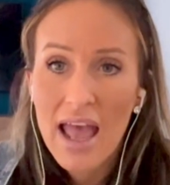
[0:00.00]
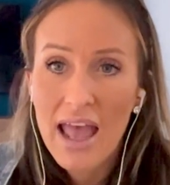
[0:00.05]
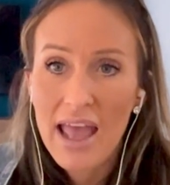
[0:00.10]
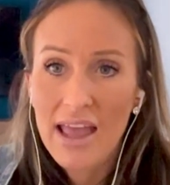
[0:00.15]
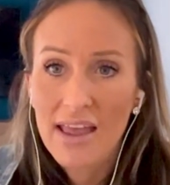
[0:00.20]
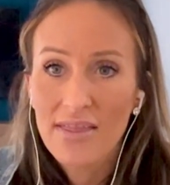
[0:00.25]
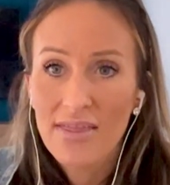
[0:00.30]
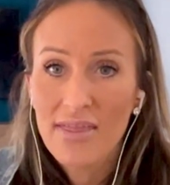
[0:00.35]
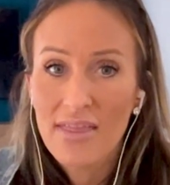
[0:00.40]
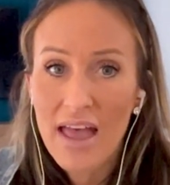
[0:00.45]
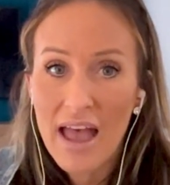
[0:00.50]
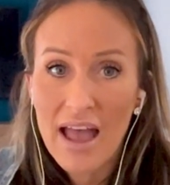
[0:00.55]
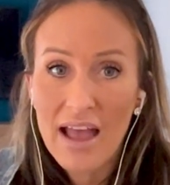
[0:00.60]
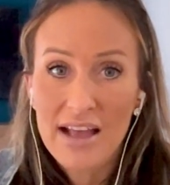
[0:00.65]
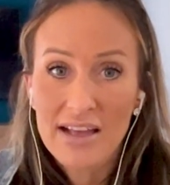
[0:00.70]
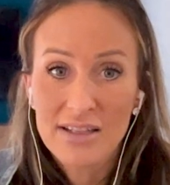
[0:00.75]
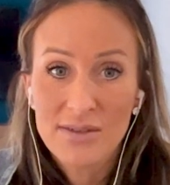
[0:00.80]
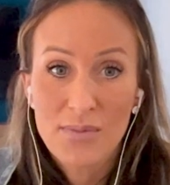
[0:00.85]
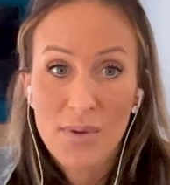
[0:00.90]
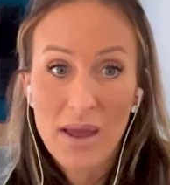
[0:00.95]
and that
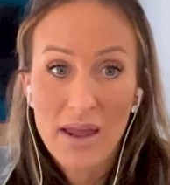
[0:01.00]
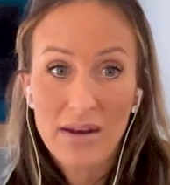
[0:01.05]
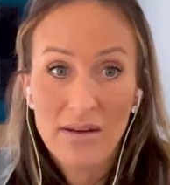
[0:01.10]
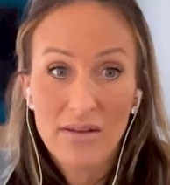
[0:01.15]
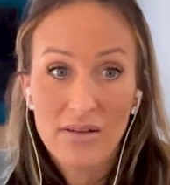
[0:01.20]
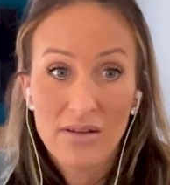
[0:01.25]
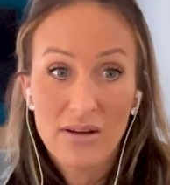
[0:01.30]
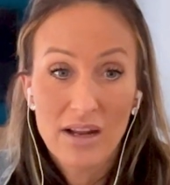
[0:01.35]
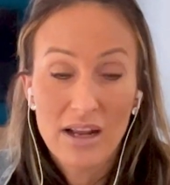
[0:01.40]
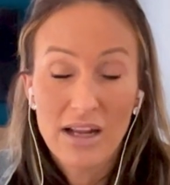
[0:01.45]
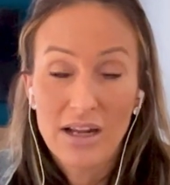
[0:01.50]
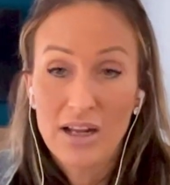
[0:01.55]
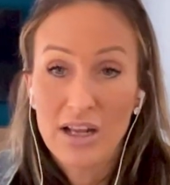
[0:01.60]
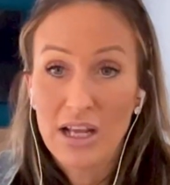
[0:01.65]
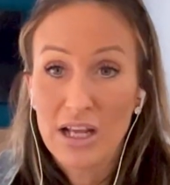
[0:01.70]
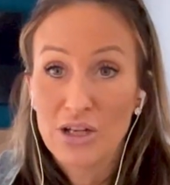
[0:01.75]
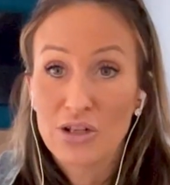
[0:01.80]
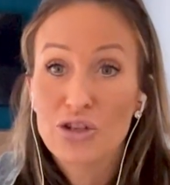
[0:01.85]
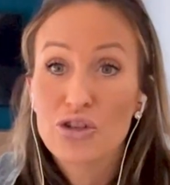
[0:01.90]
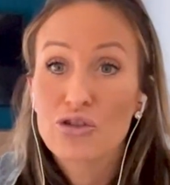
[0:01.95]
has been
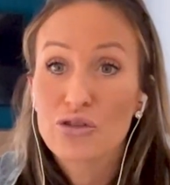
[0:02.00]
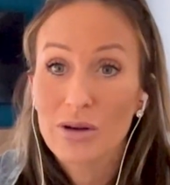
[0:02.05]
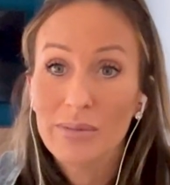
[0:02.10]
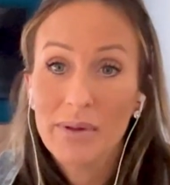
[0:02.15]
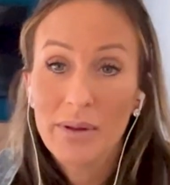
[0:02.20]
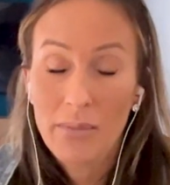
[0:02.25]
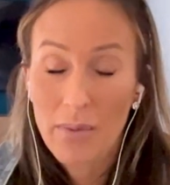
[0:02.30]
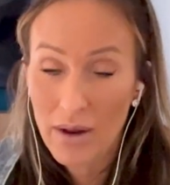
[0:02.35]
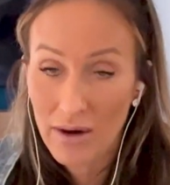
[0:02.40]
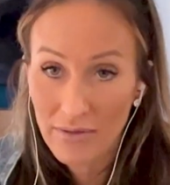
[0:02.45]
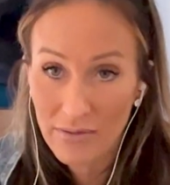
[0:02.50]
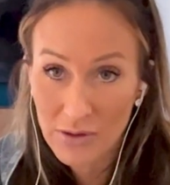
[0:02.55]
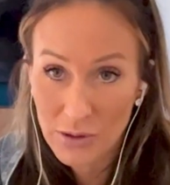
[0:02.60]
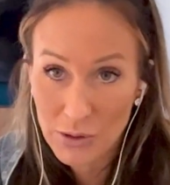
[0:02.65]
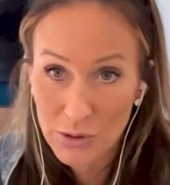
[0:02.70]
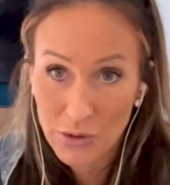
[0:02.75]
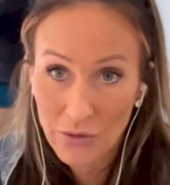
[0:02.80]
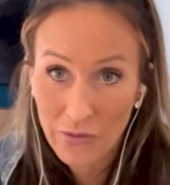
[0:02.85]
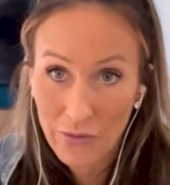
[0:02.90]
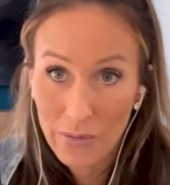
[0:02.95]
extremely
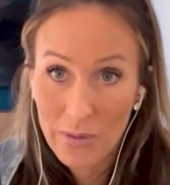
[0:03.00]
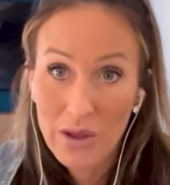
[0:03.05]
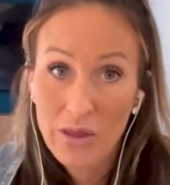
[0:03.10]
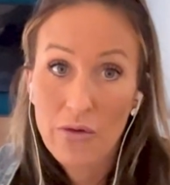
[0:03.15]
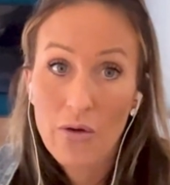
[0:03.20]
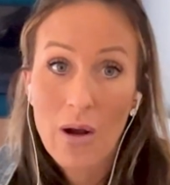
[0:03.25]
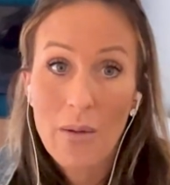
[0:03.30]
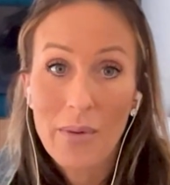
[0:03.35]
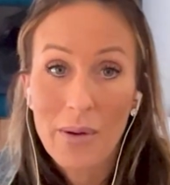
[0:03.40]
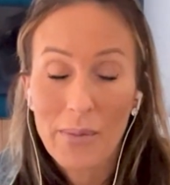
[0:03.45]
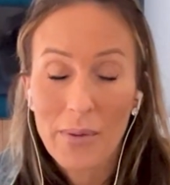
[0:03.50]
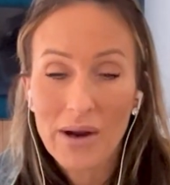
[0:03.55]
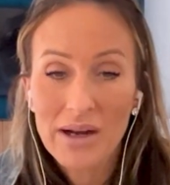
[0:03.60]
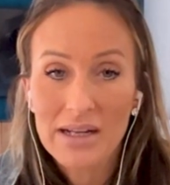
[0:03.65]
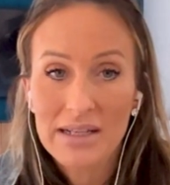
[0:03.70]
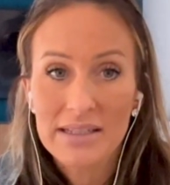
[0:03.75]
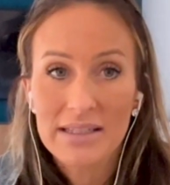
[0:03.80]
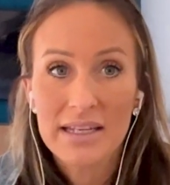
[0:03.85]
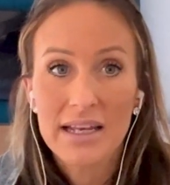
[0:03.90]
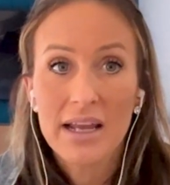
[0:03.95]
beneficial for me throughout my
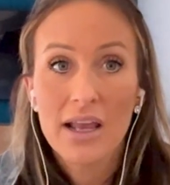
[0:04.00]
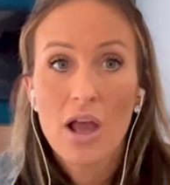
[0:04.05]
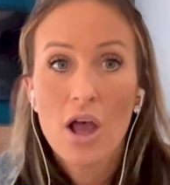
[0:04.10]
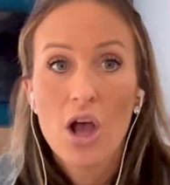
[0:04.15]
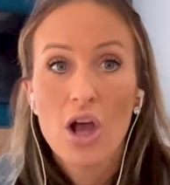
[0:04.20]
pregnancy.